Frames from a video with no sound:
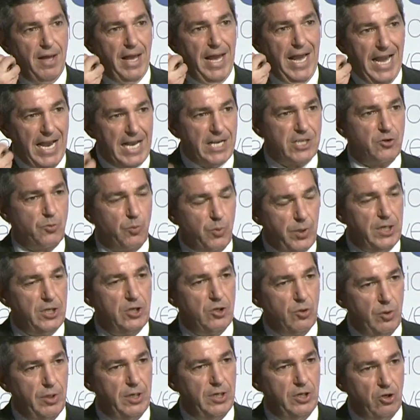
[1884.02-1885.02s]
as we
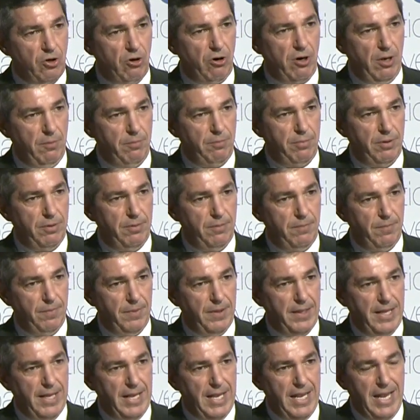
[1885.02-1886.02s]
do in Europe,
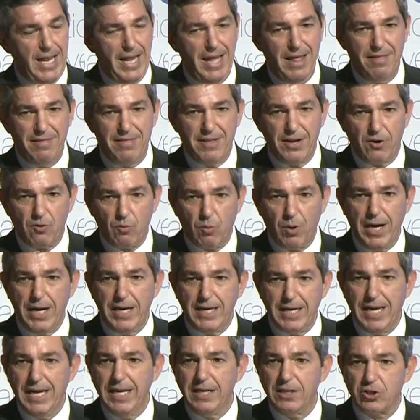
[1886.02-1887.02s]
the
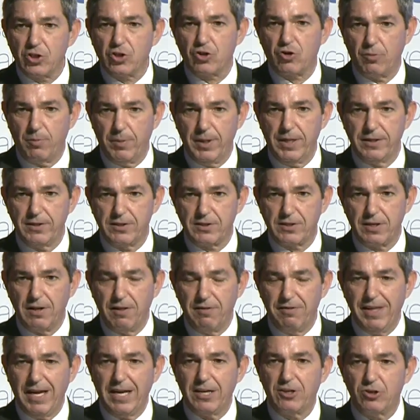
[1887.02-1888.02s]
right instruments
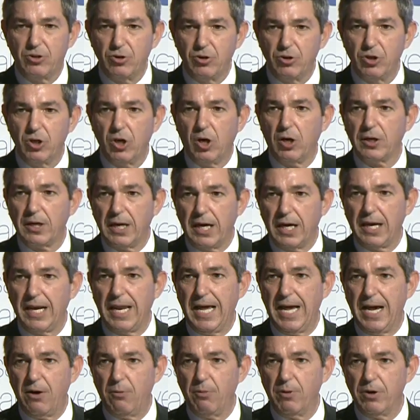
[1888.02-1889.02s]
that do not
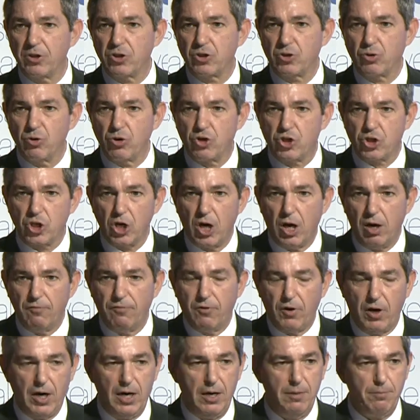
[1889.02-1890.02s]
allow us to
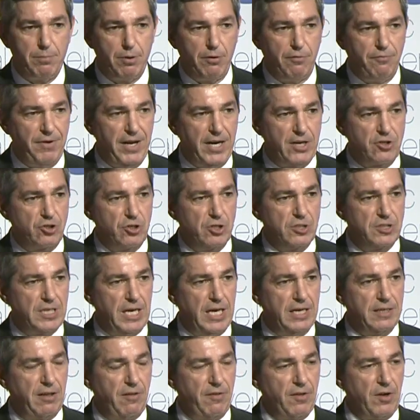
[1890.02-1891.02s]
shove our imperfections
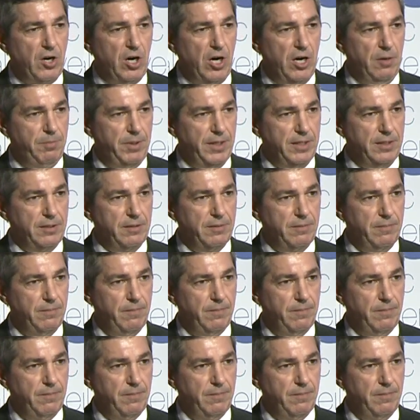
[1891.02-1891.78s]
under the carpet.